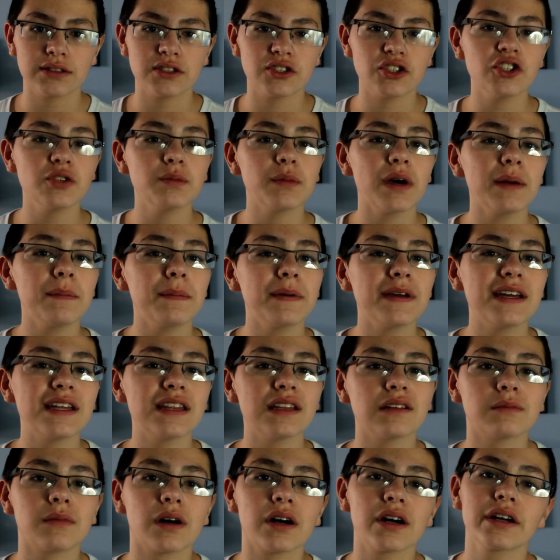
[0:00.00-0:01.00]
So you might be in
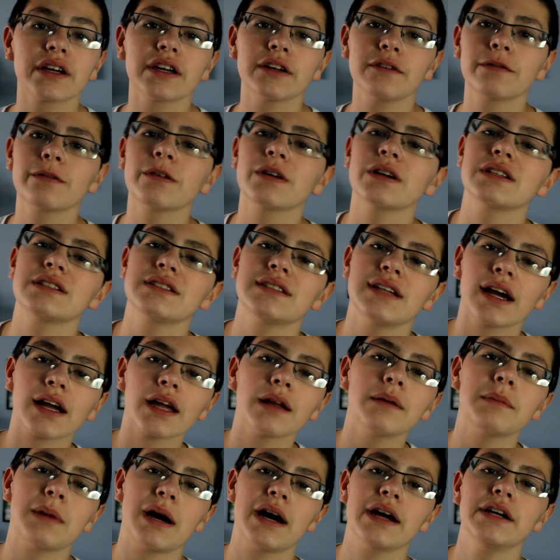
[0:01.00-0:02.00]
the market for a
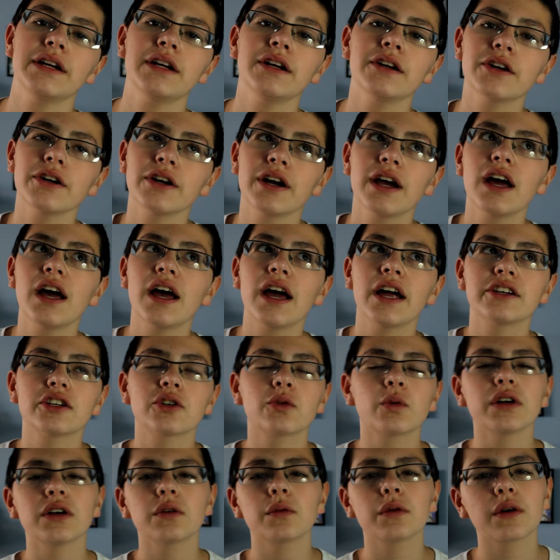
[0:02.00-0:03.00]
second monitor, and you're
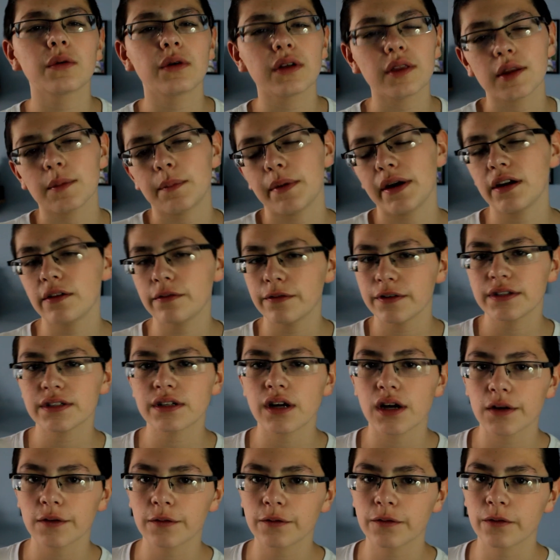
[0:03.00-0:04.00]
wondering what the benefits
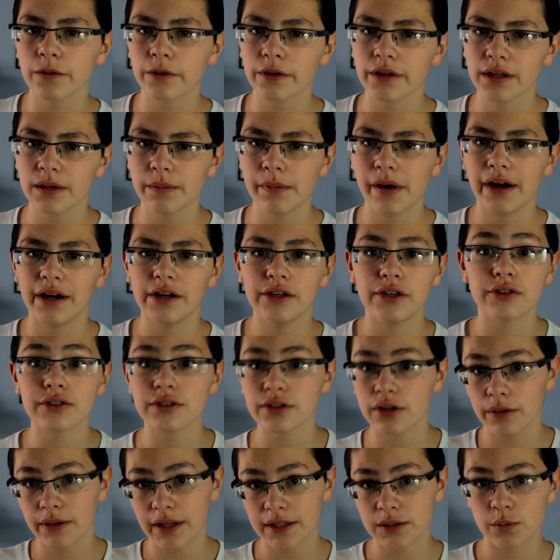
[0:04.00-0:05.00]
are for the monitor,
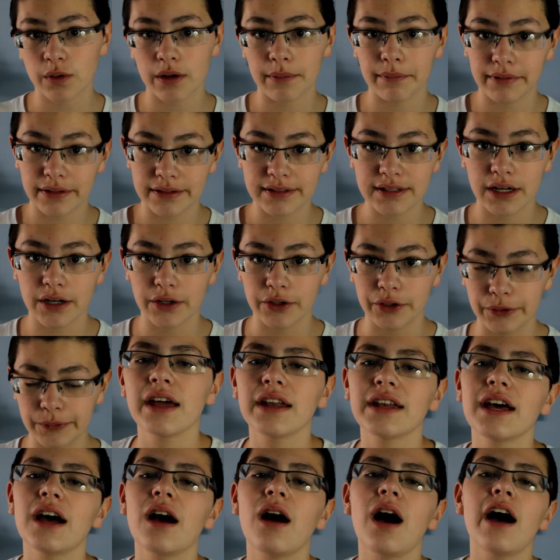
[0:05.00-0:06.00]
so that's what I'm going to tell you.
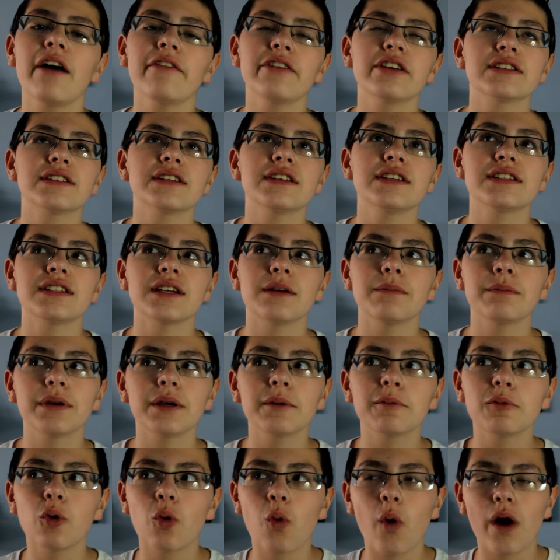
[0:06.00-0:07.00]
Now, obviously, some
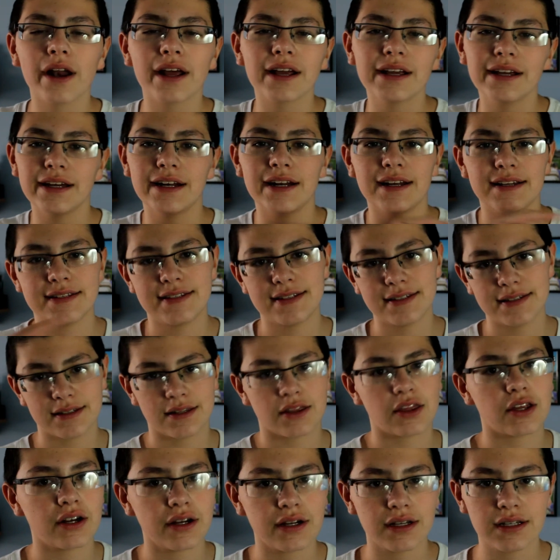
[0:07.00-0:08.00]
people want to get a
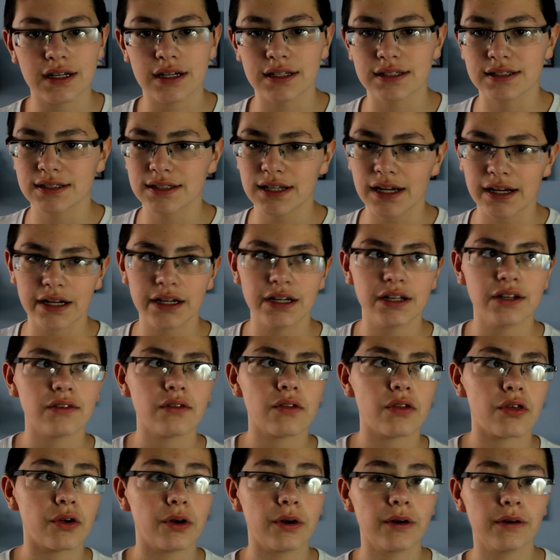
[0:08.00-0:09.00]
second,
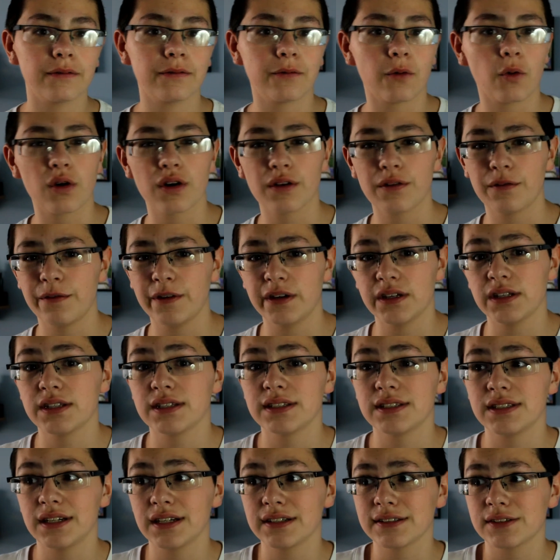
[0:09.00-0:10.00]
third, fourth, fifth,
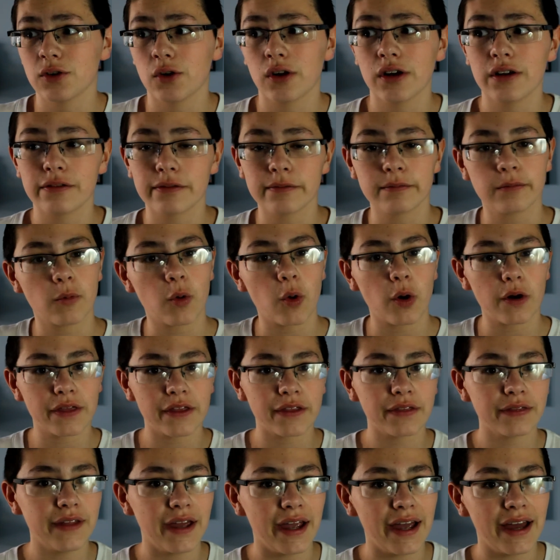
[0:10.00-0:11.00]
sixth, or even more
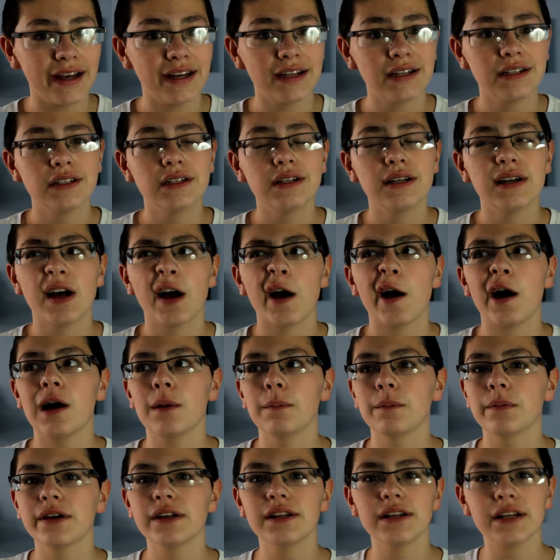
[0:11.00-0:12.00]
than that,
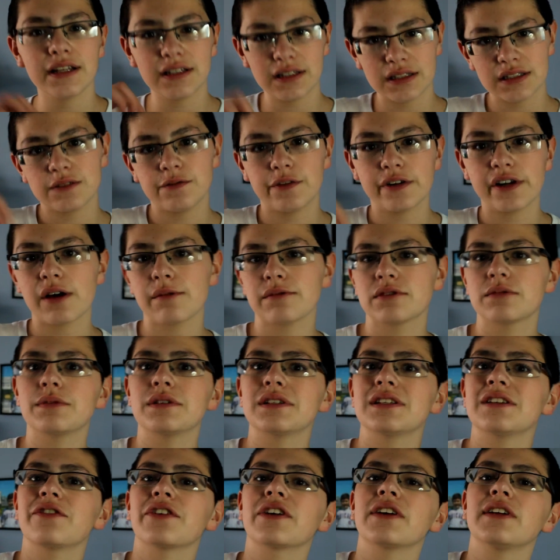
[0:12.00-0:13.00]
but in this video, I'm
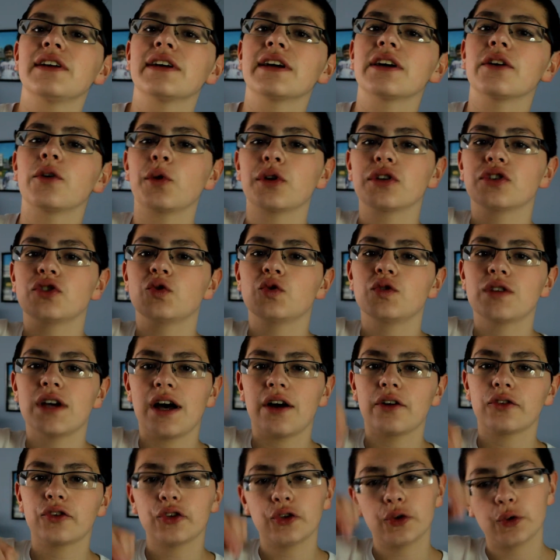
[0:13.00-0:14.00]
specifically going to
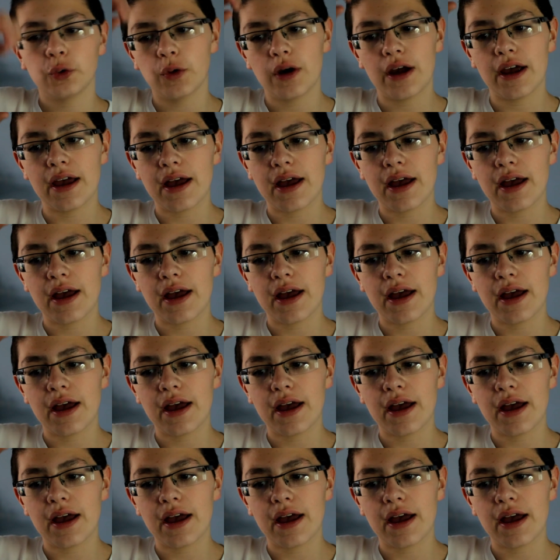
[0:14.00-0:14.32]
tell you